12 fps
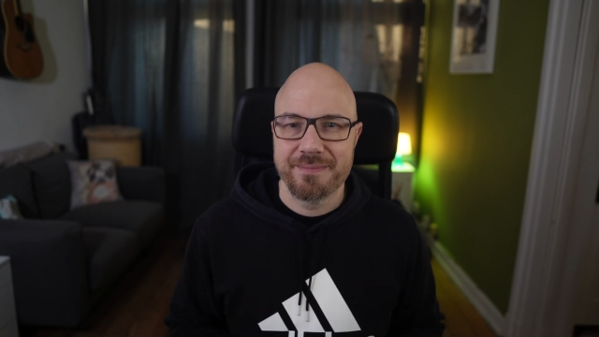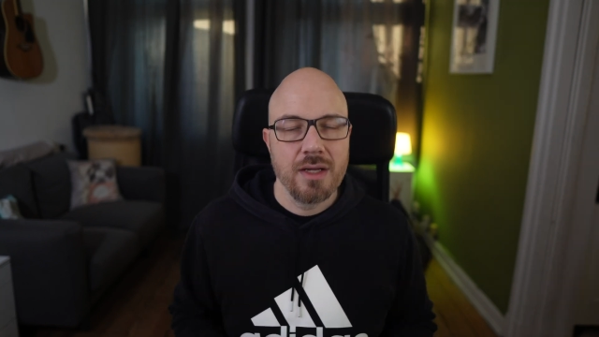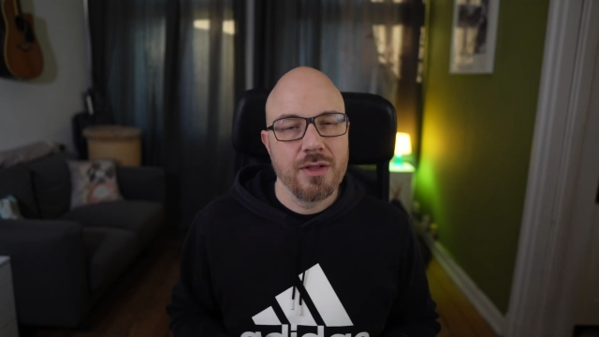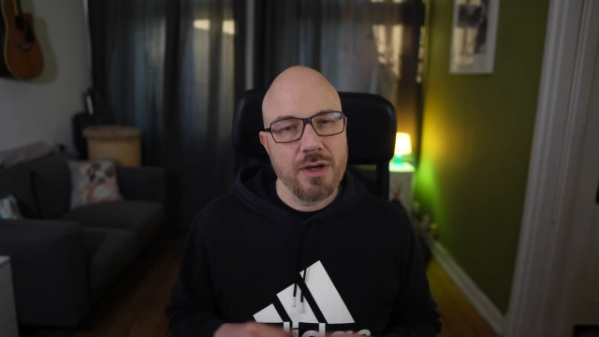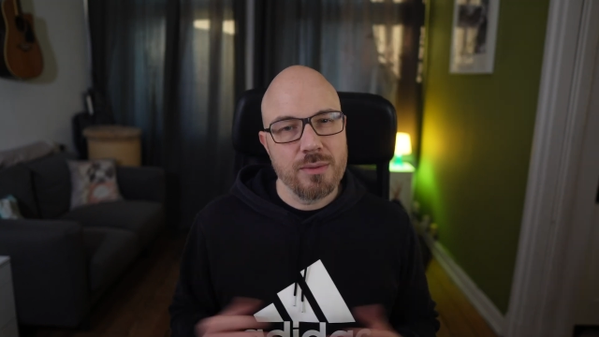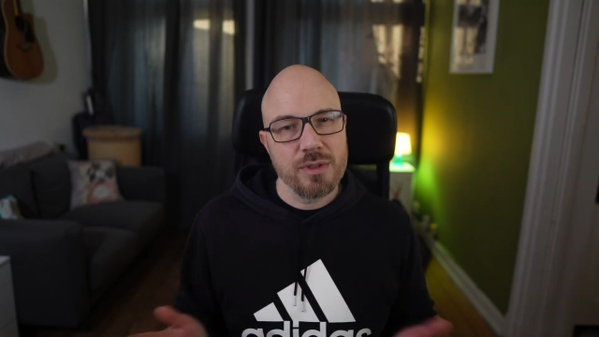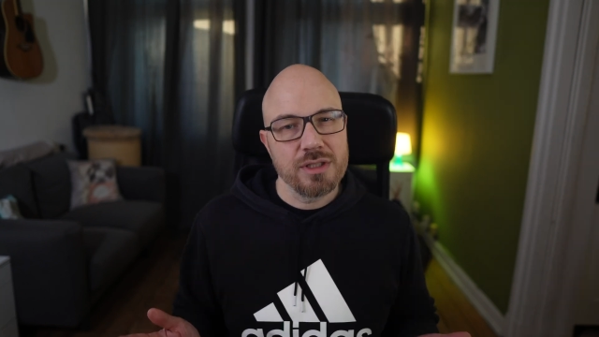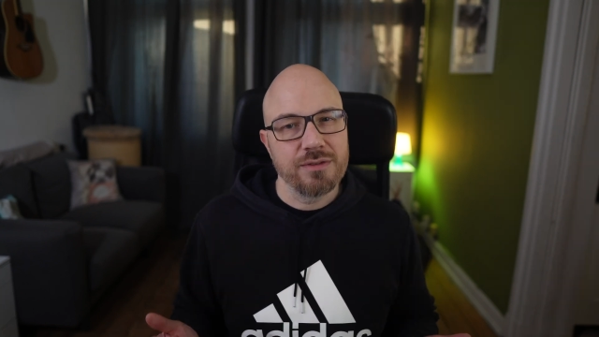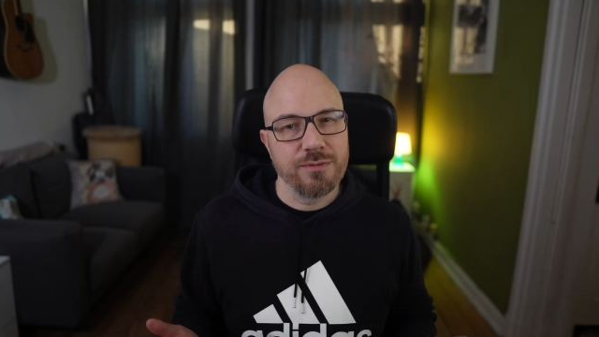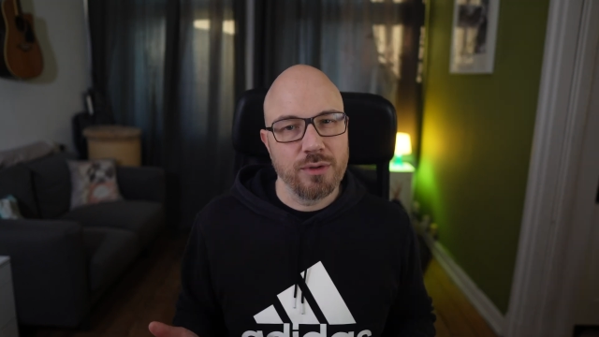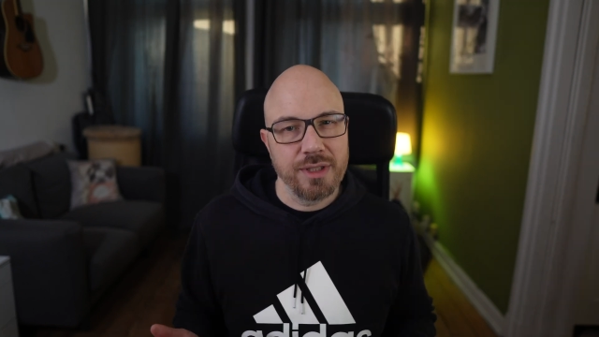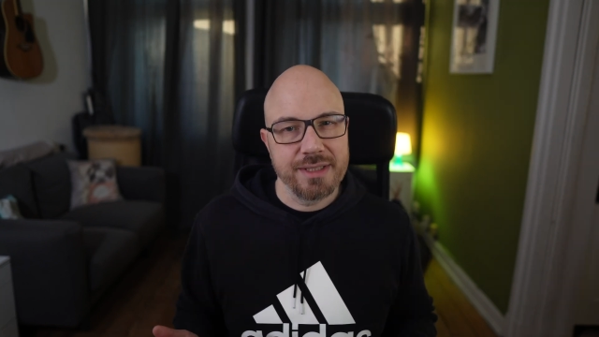There was,
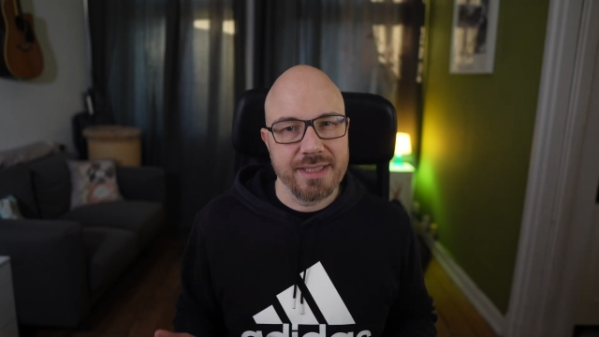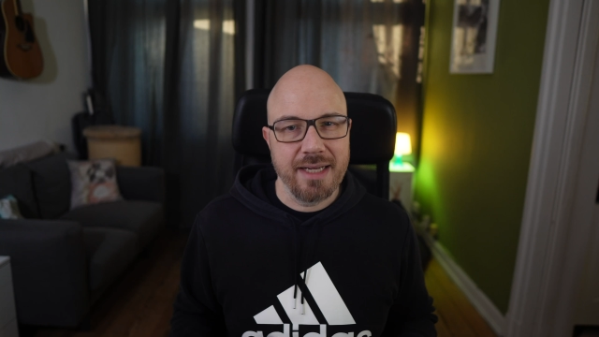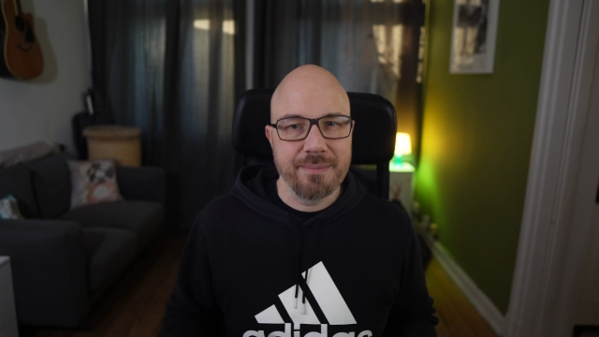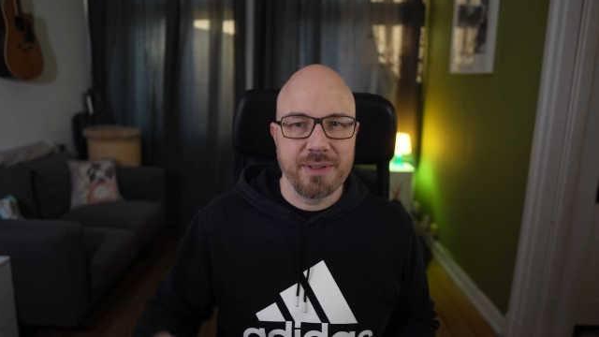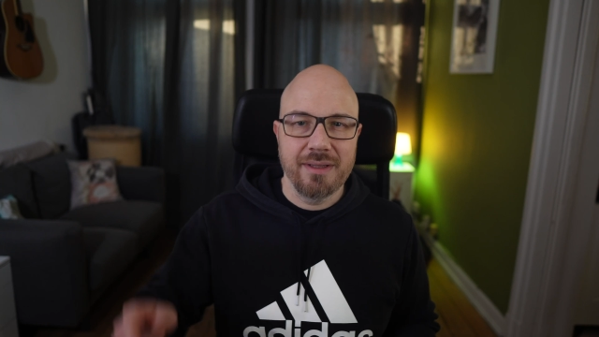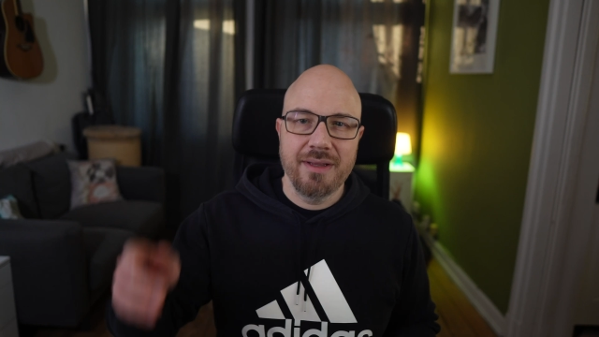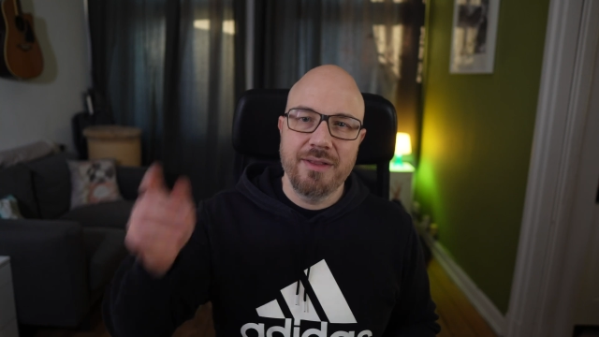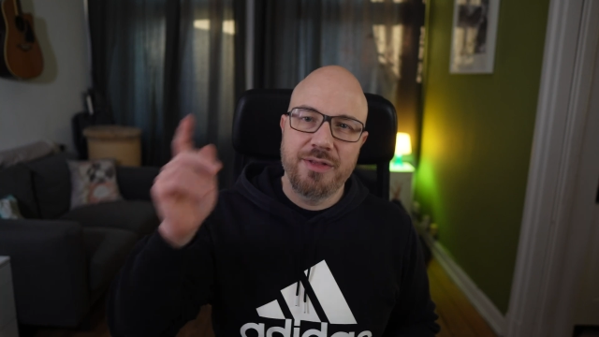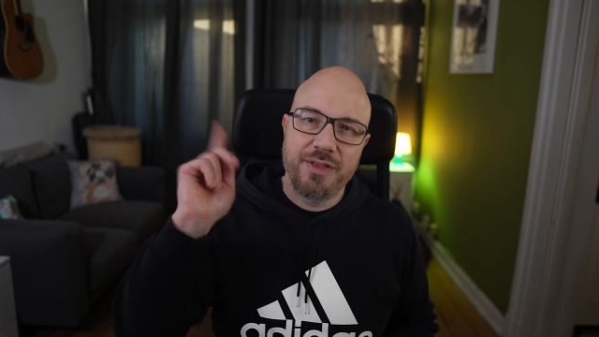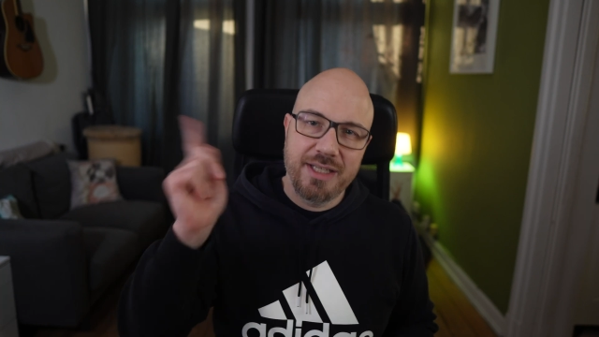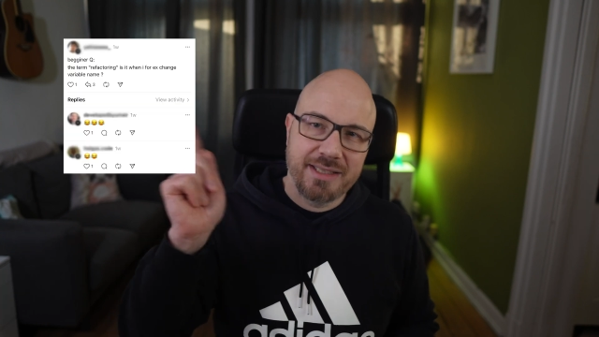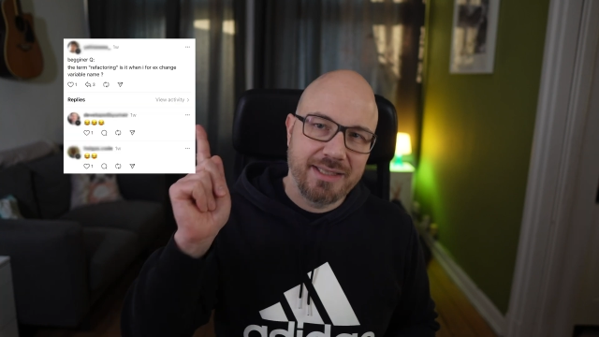for example,
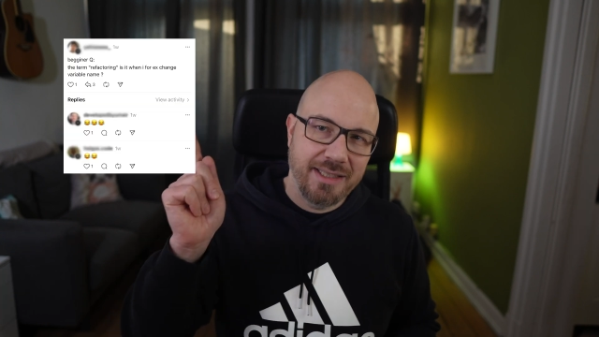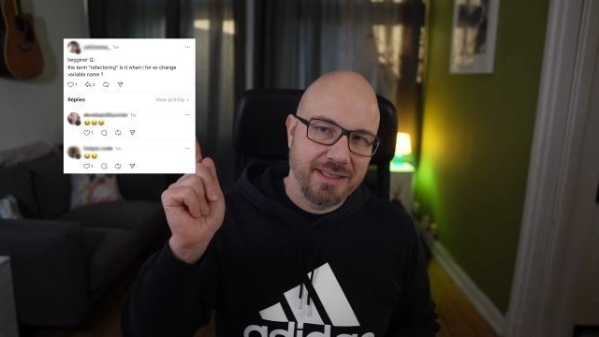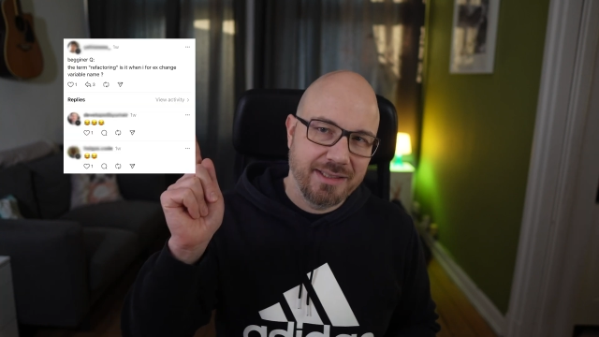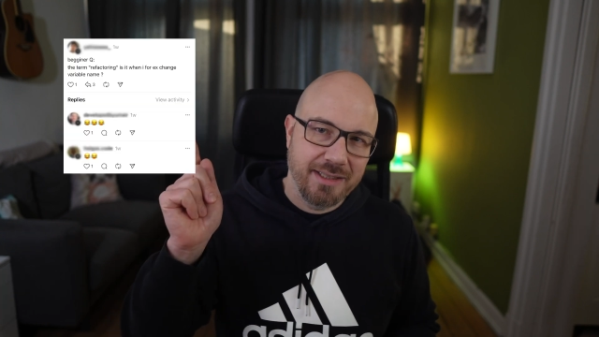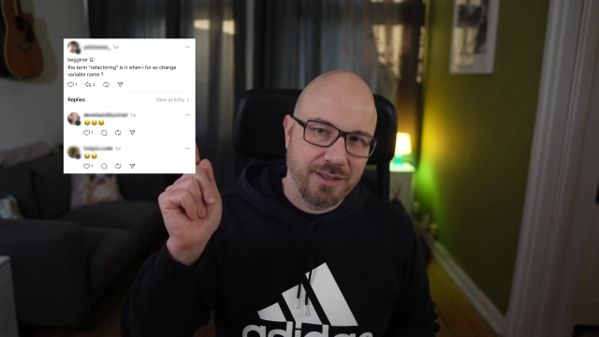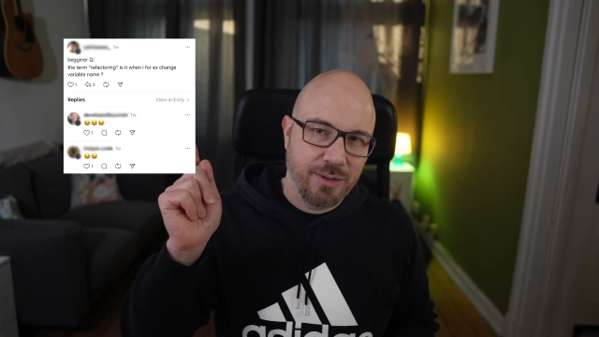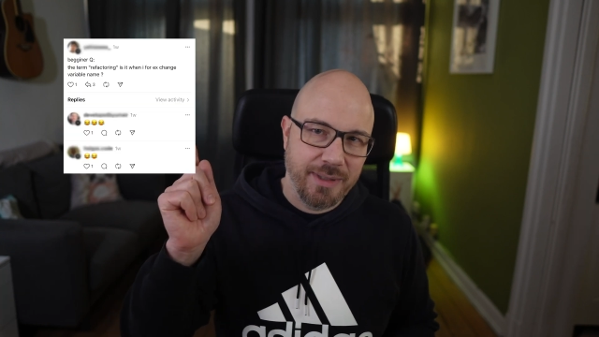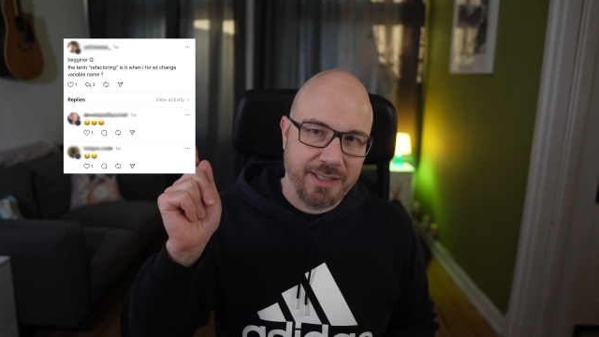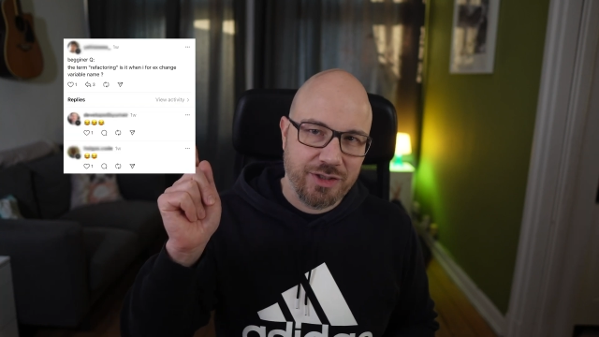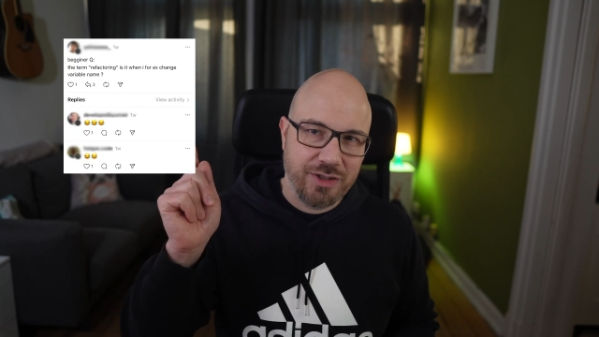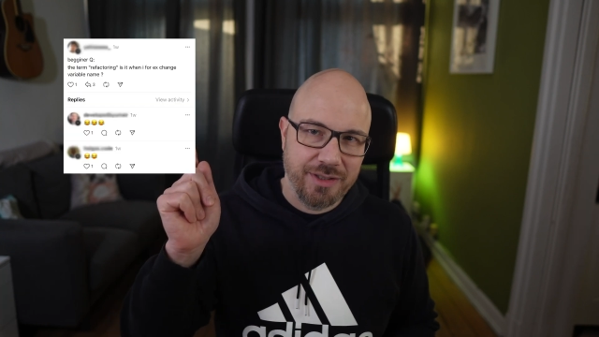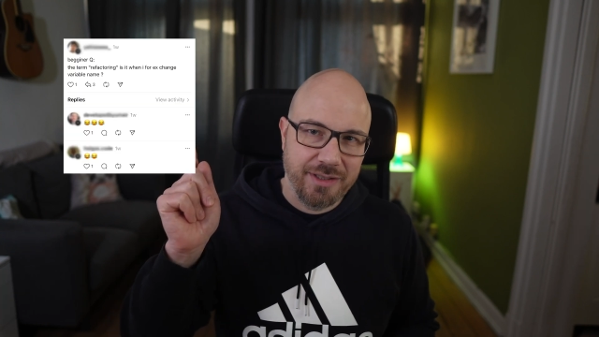this innocent
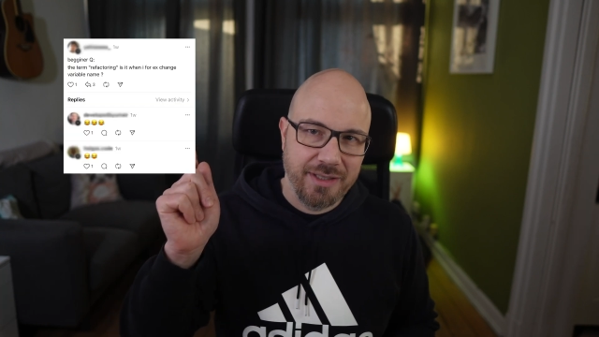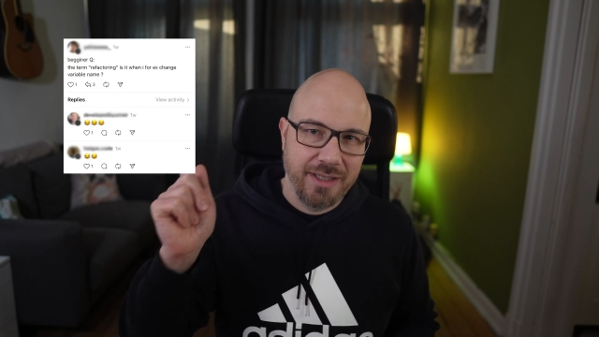question.